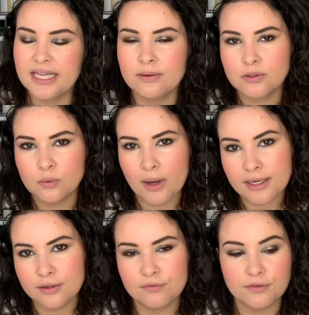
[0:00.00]
it was
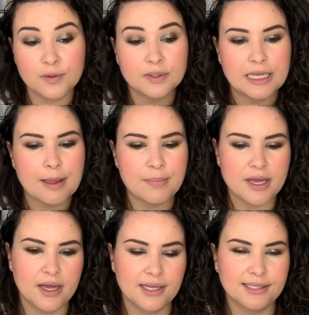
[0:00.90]
quite confusing
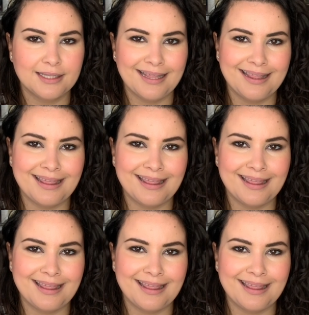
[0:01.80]
because